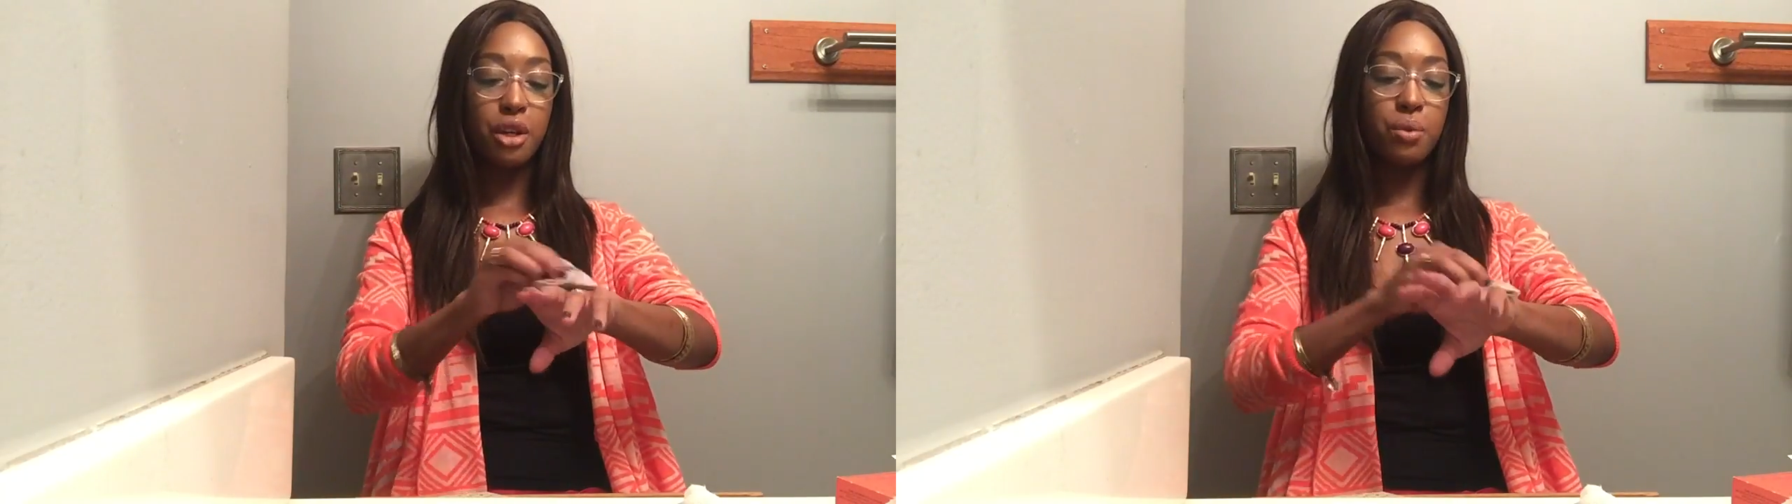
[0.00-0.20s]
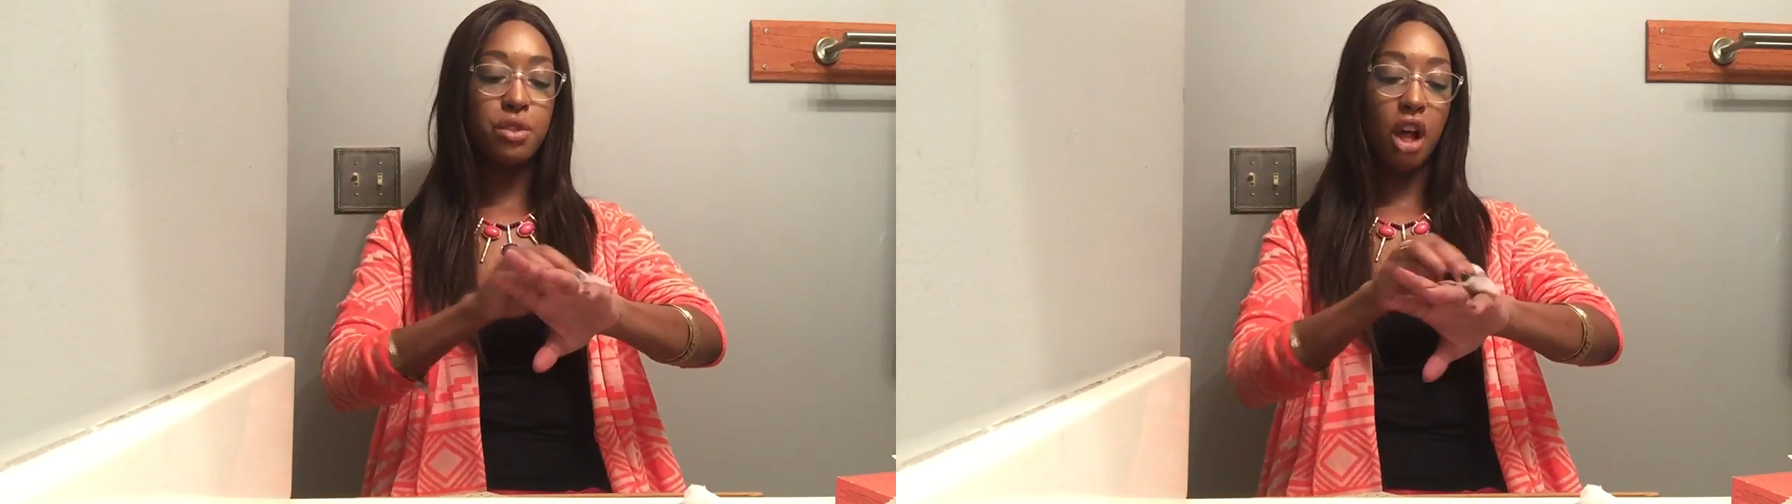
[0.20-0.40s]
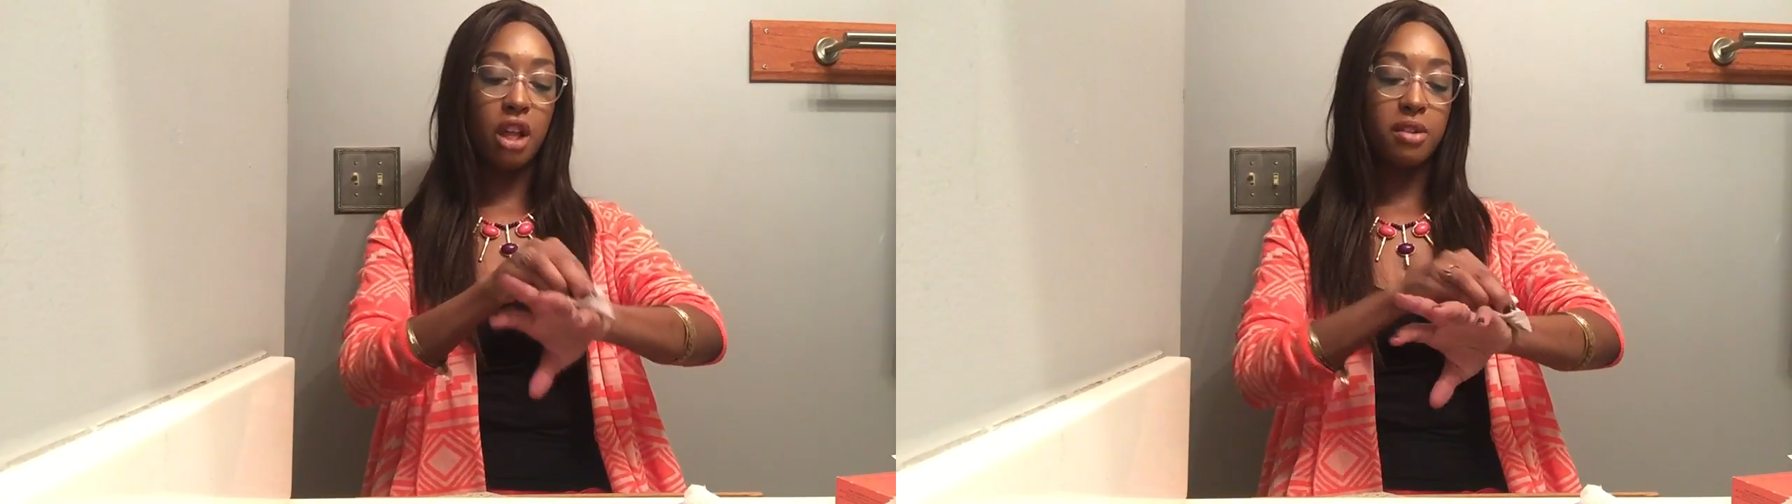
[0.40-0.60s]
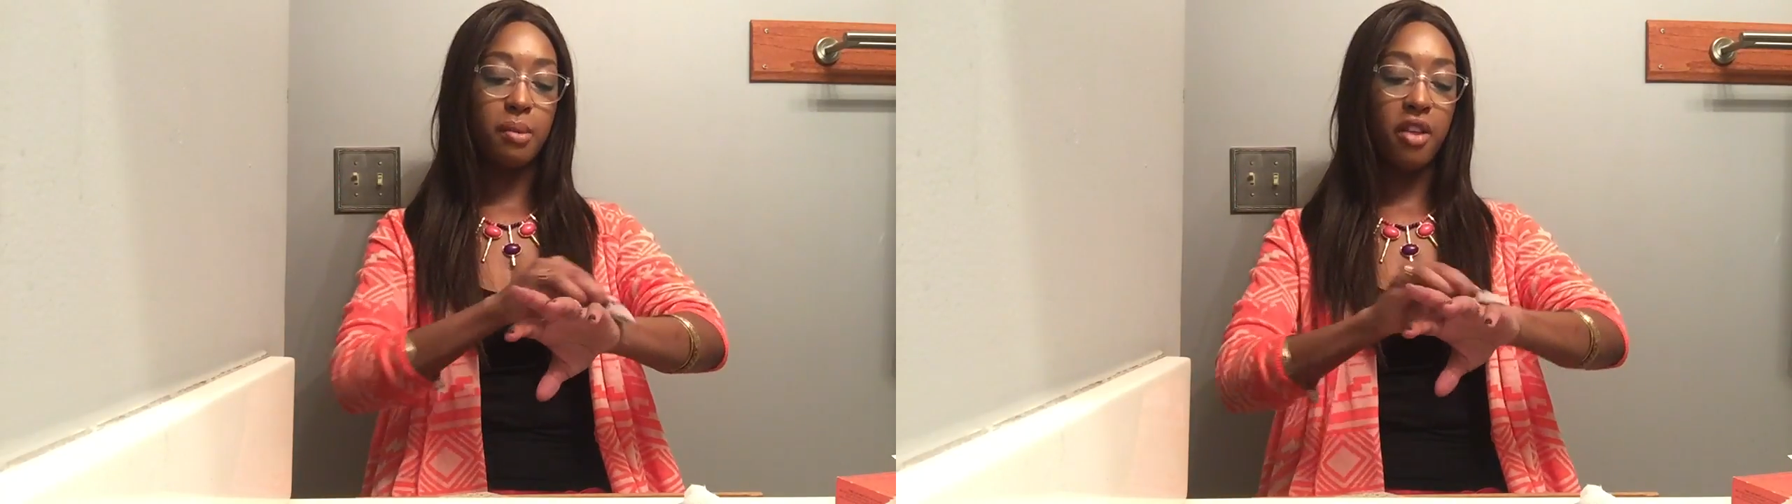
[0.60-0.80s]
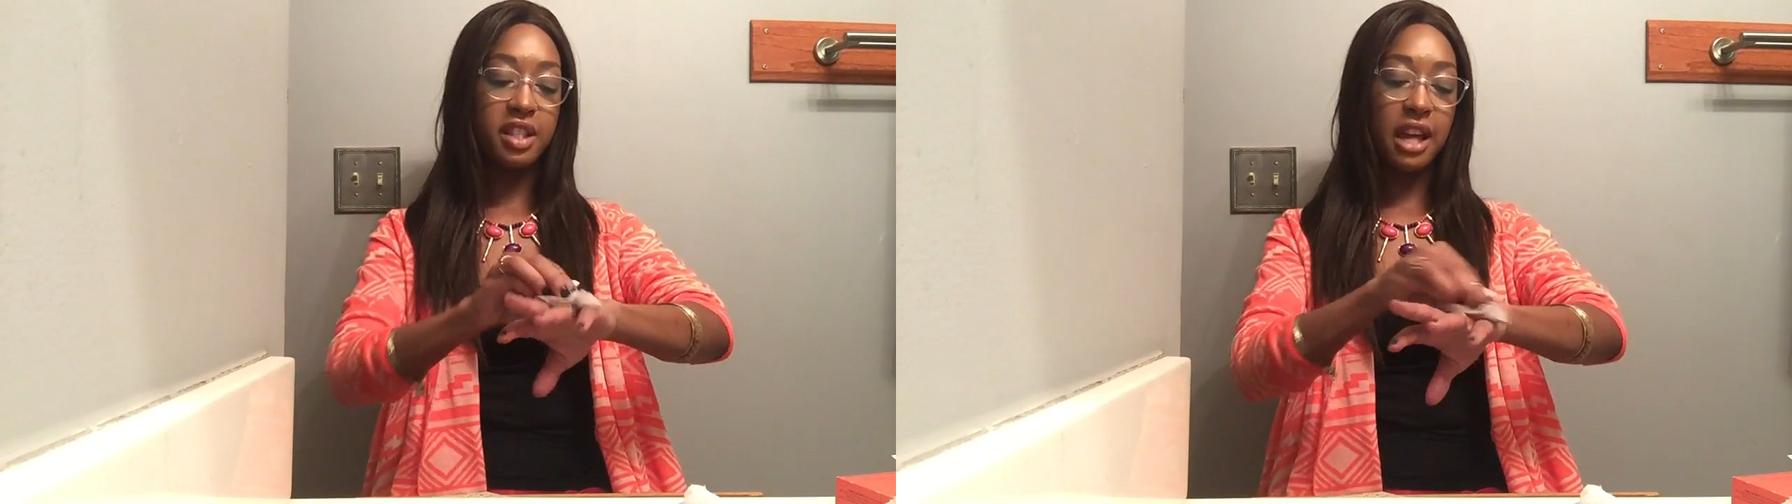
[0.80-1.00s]
to use all of them
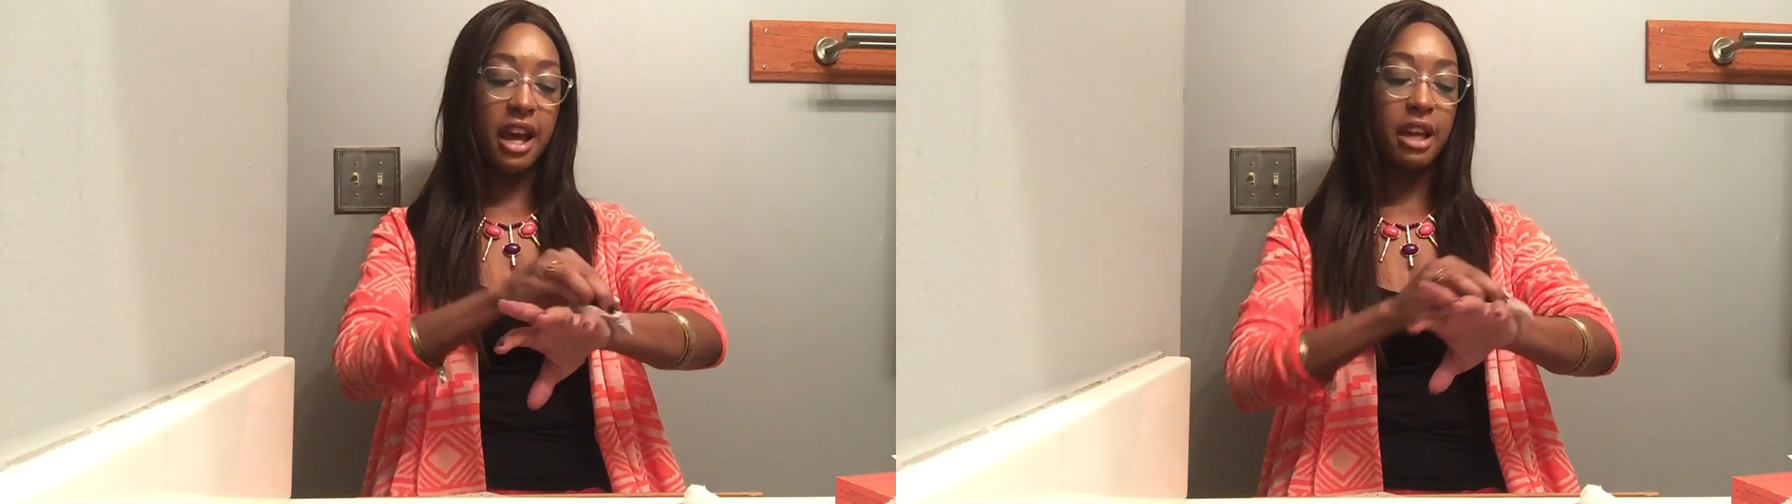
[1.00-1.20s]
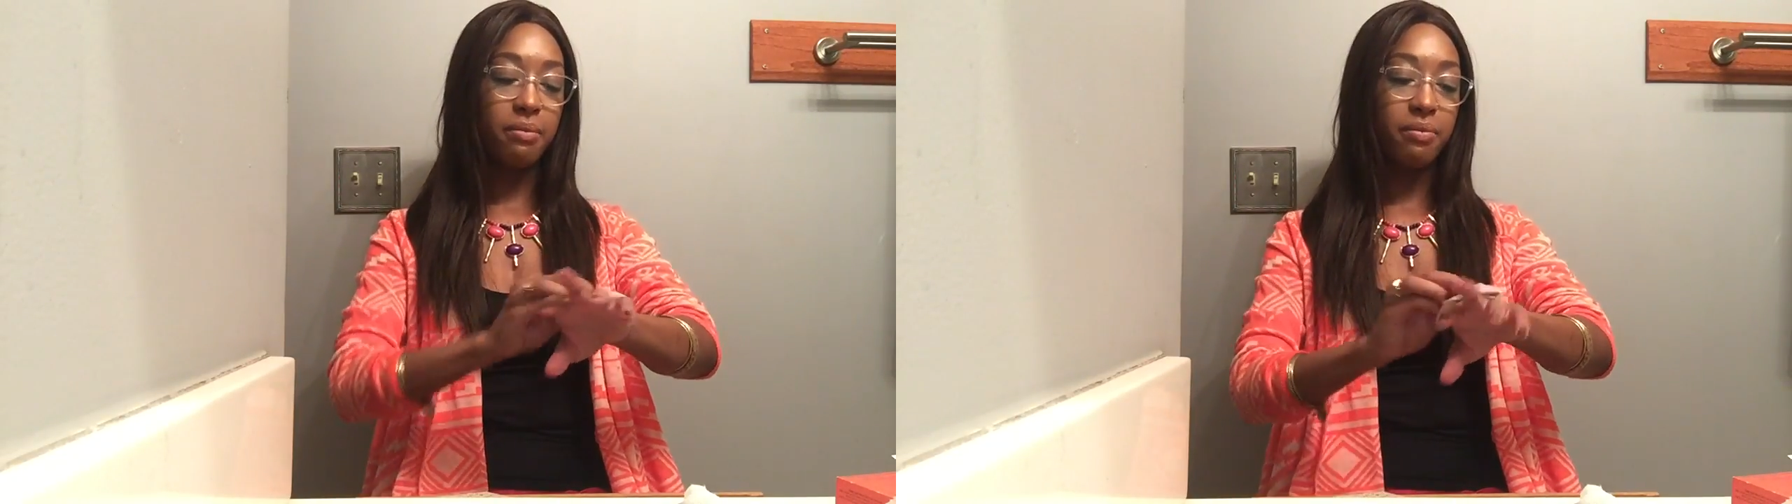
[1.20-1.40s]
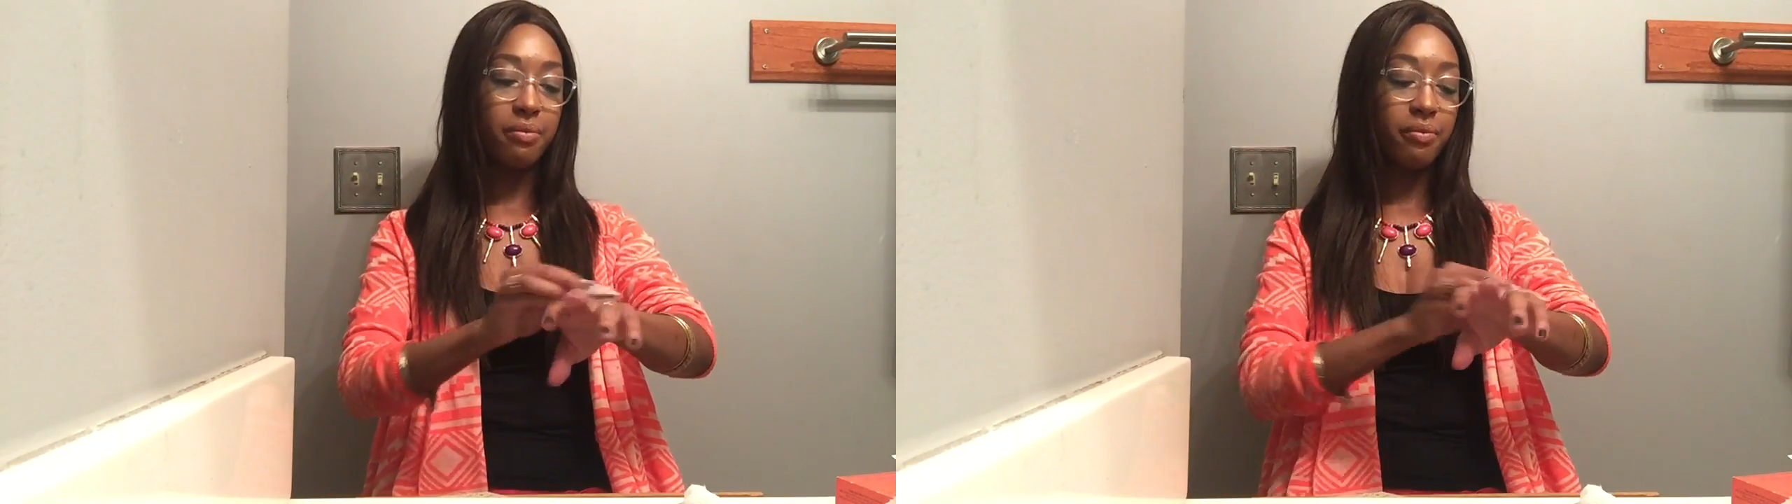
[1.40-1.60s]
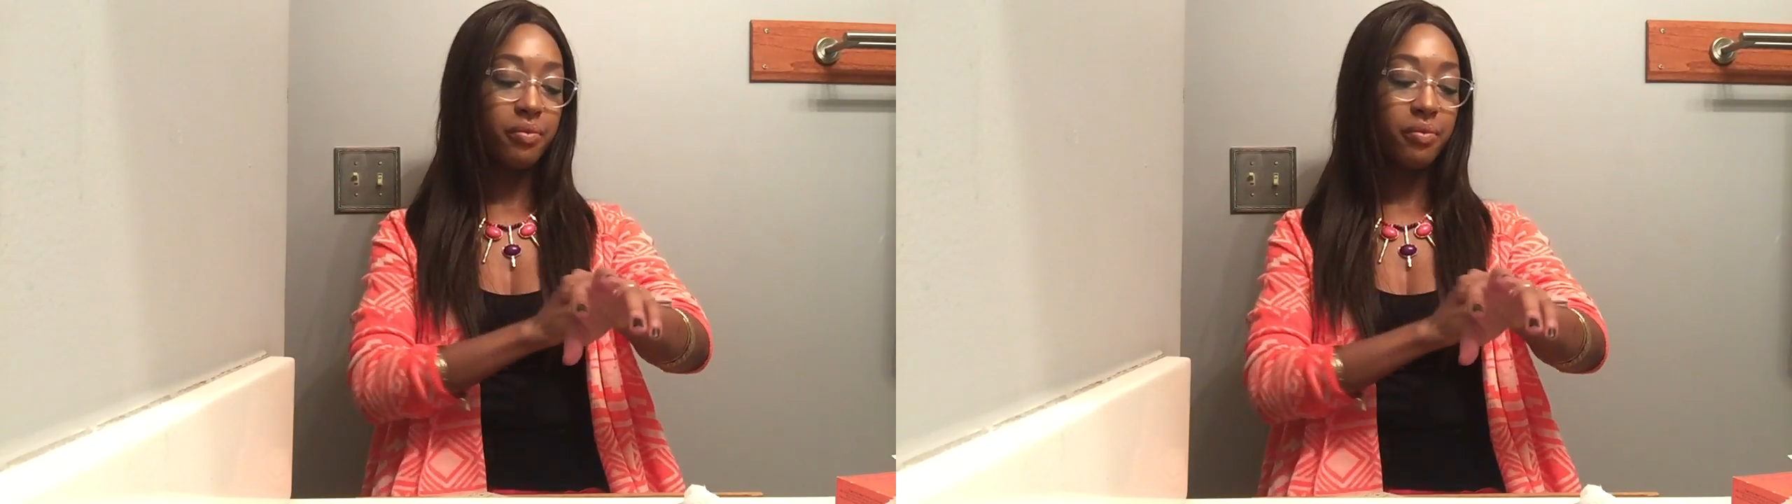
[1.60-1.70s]
all the time.